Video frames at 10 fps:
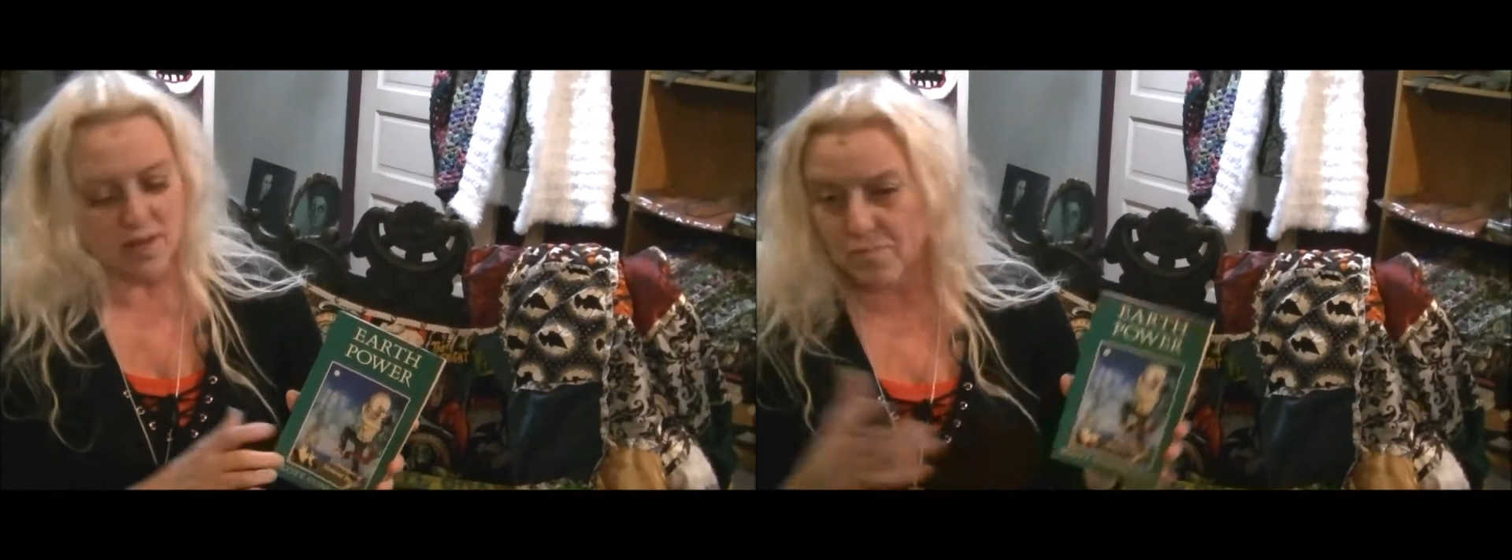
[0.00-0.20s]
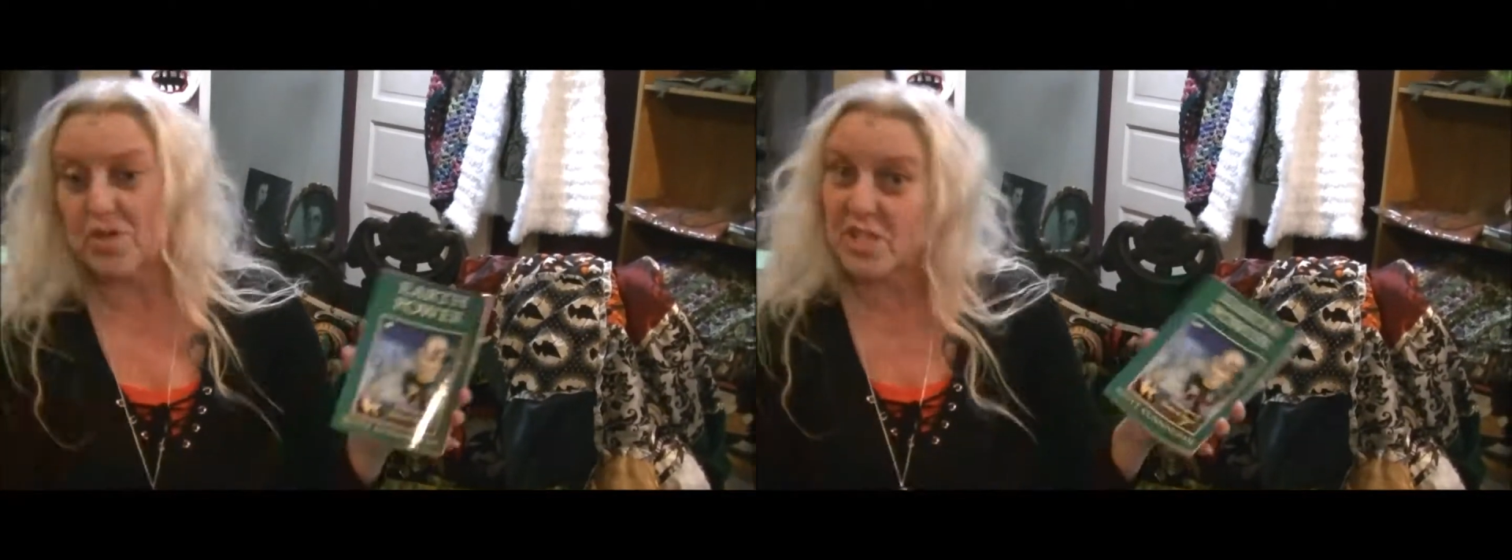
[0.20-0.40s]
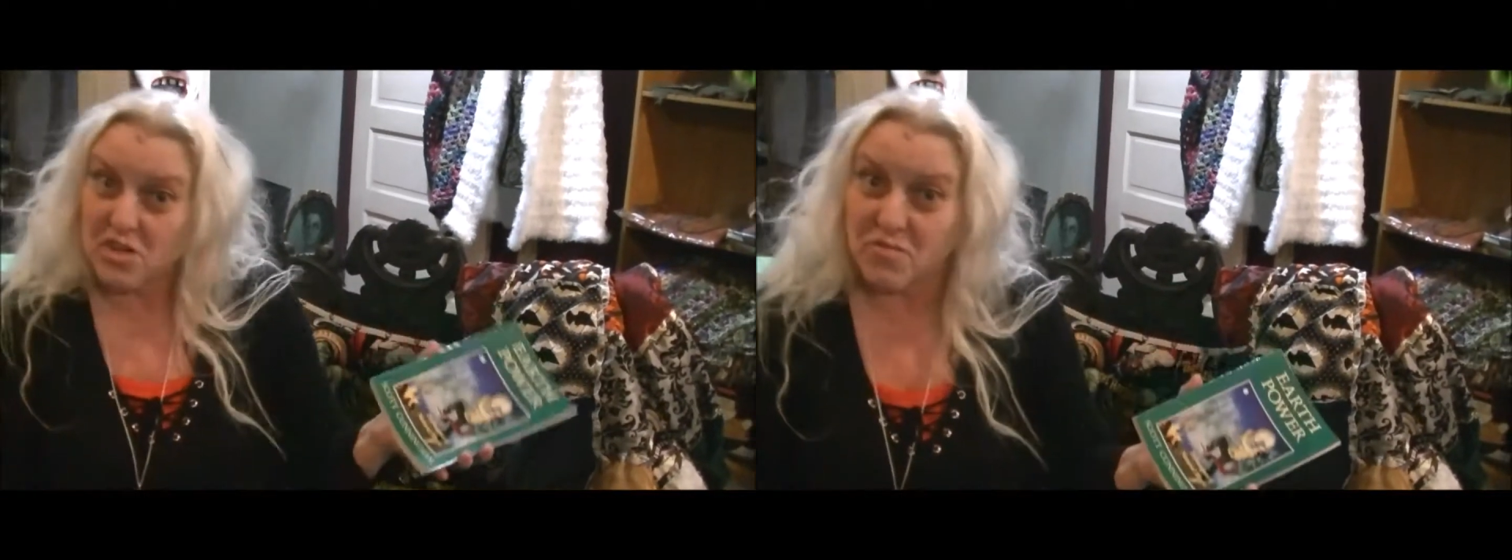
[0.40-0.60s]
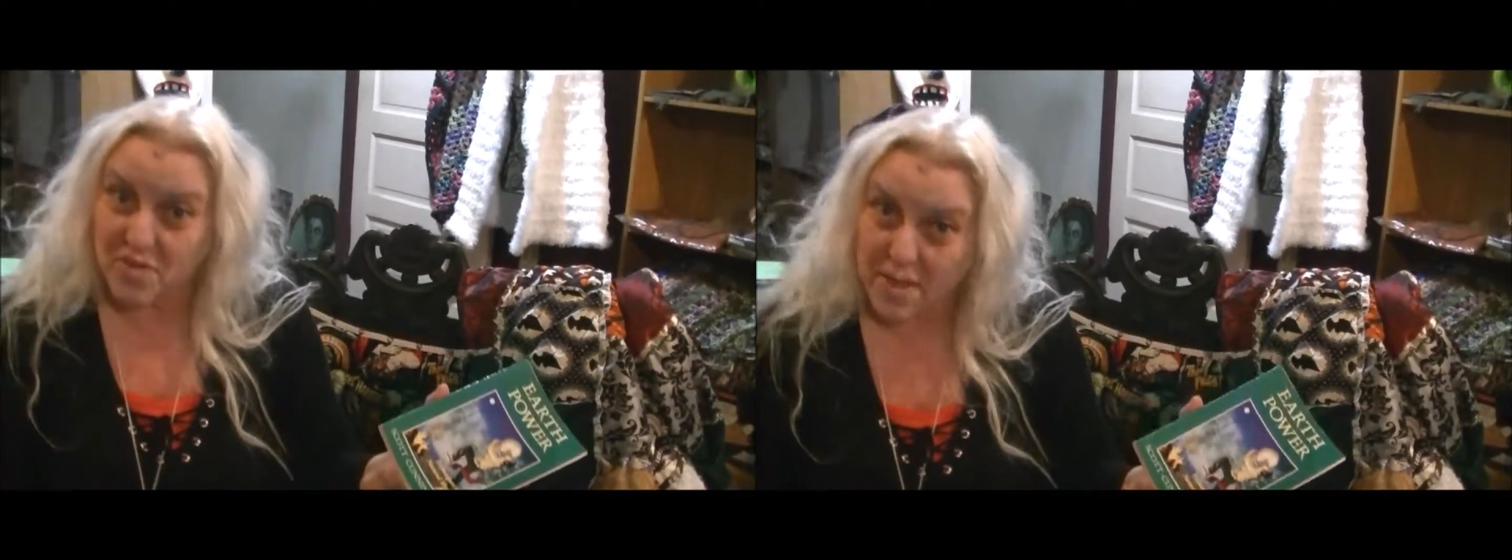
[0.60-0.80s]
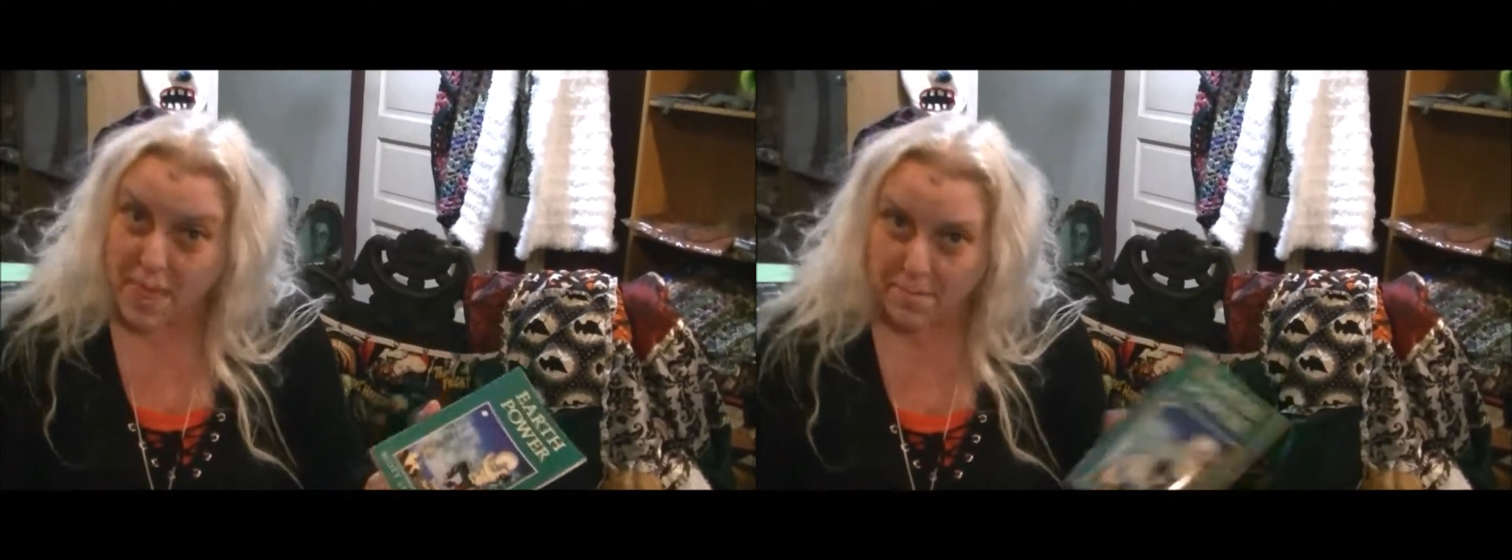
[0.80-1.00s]
because I couldn't
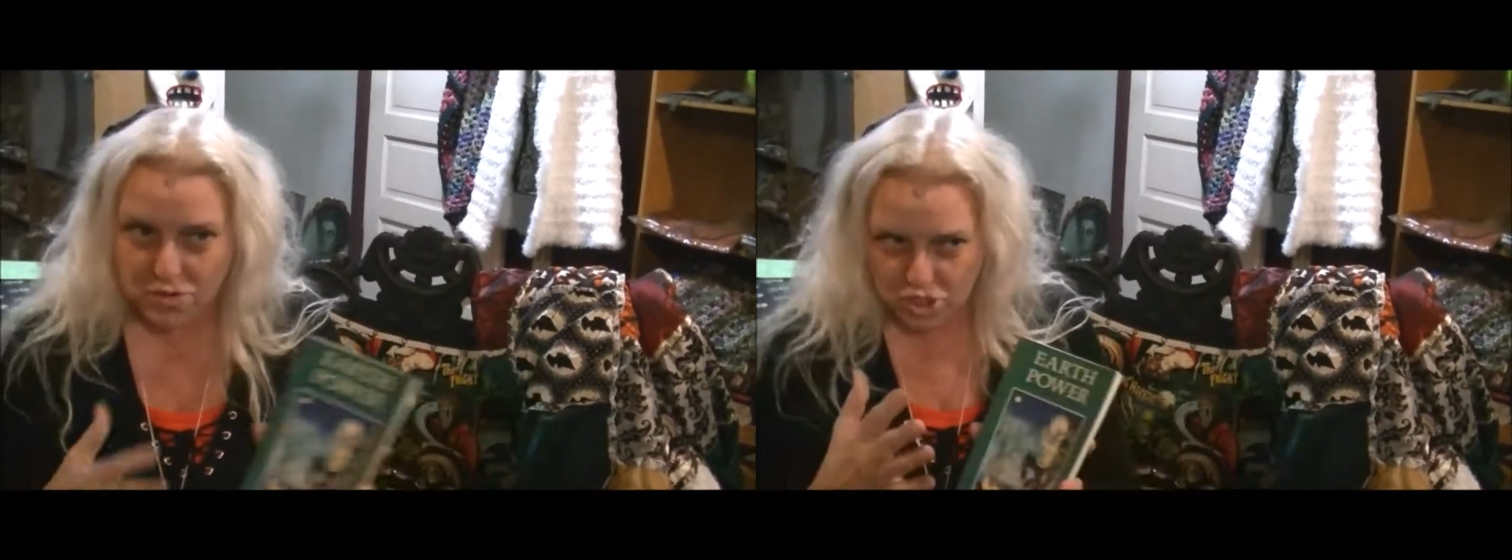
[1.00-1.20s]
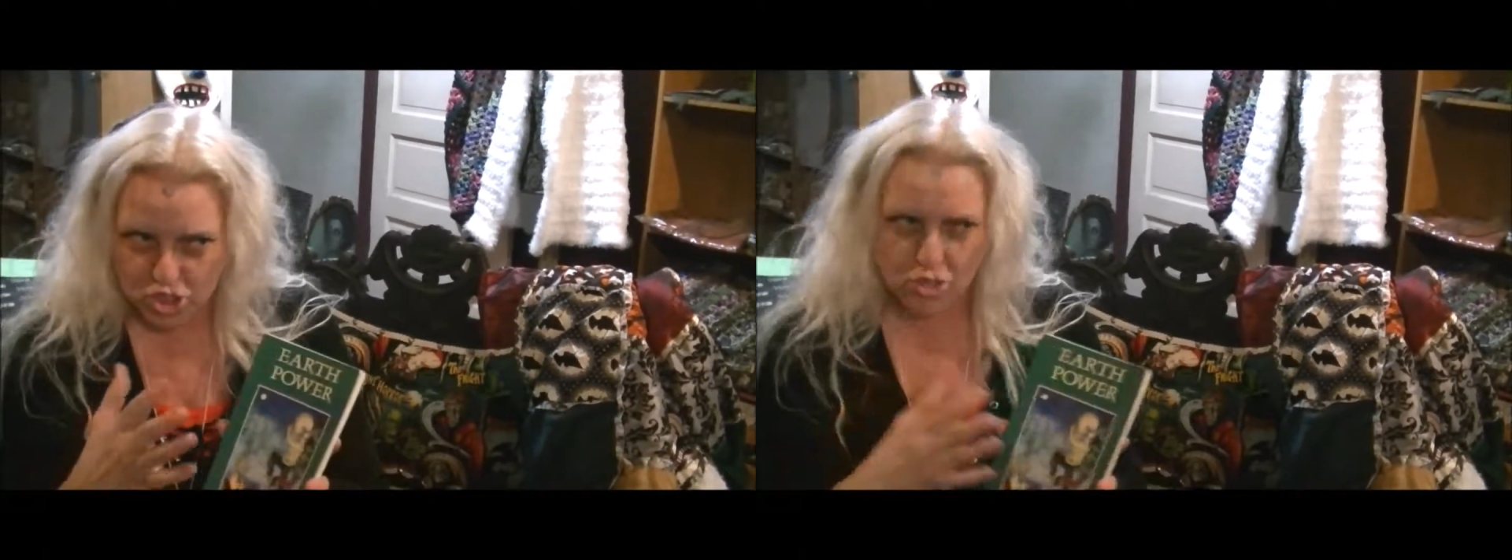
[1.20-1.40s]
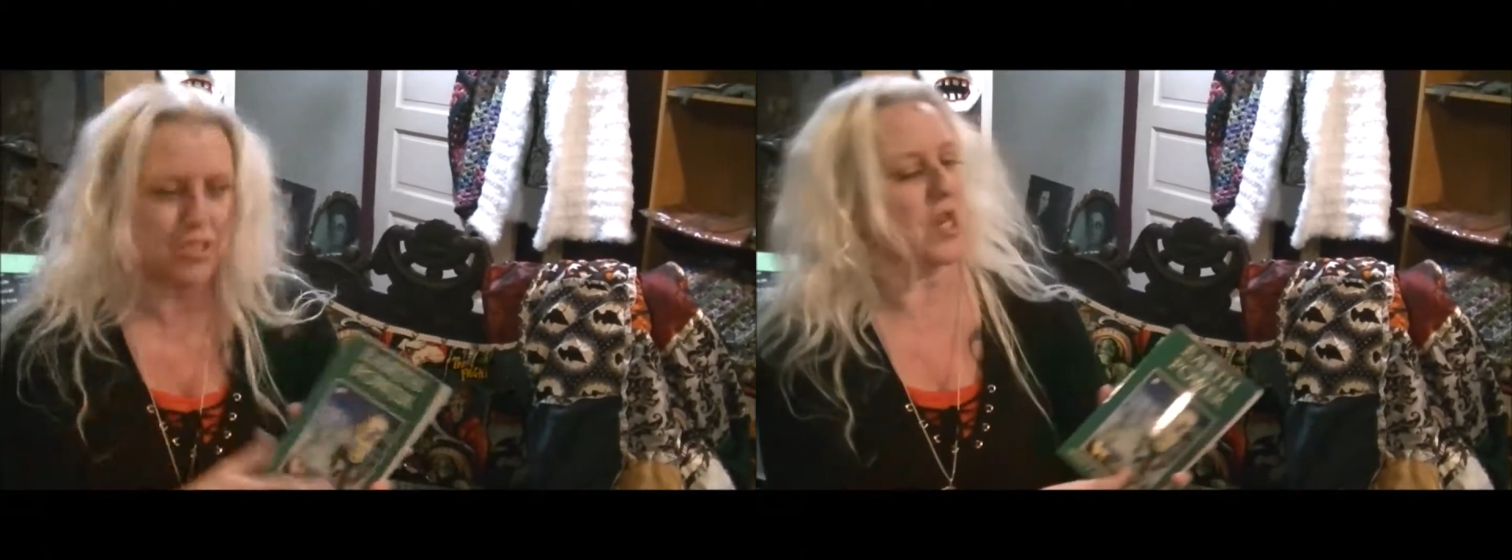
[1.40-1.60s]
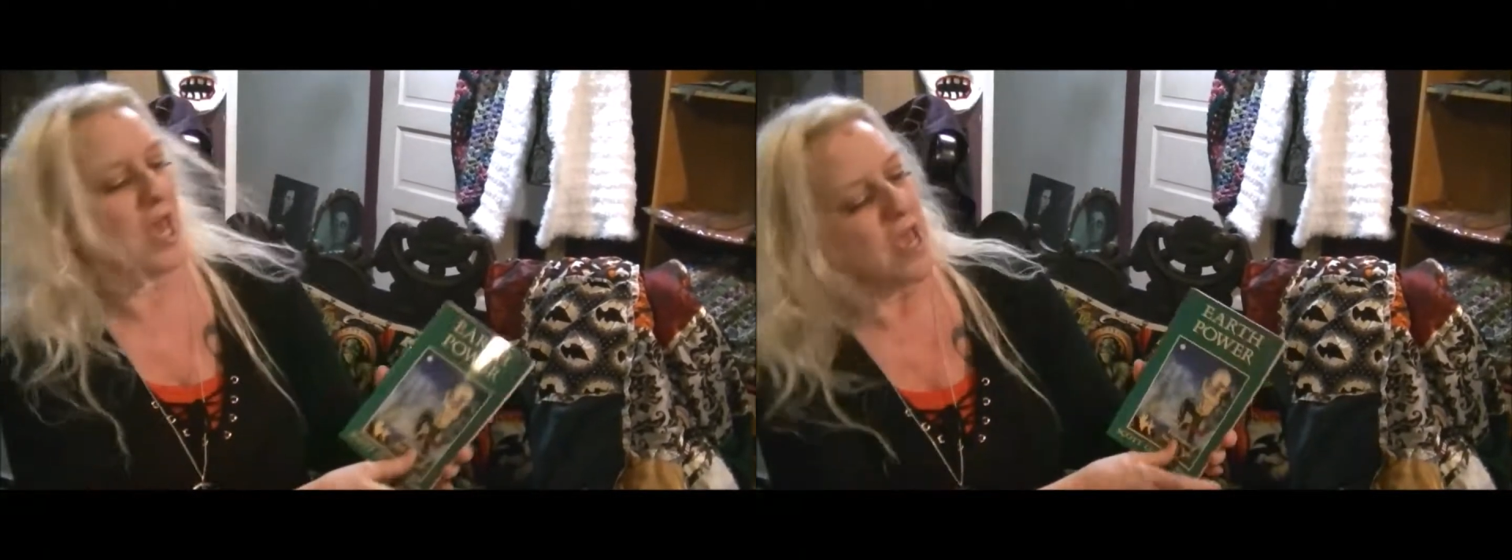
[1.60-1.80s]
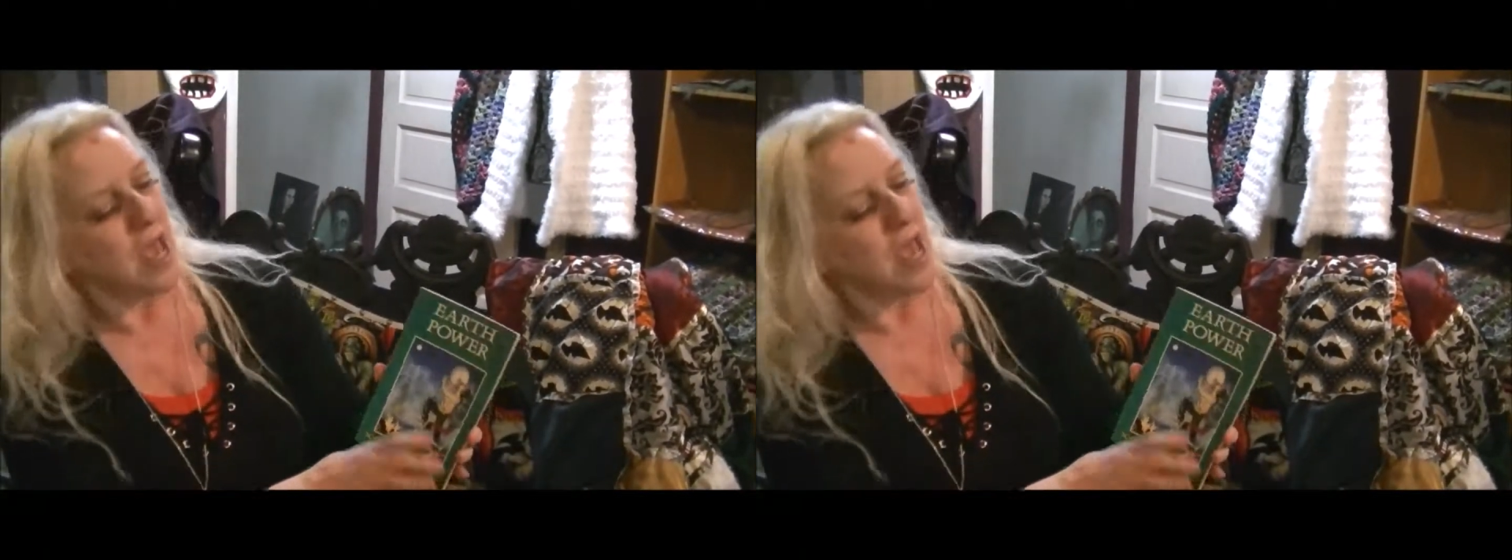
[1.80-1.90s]
find that book to show you today.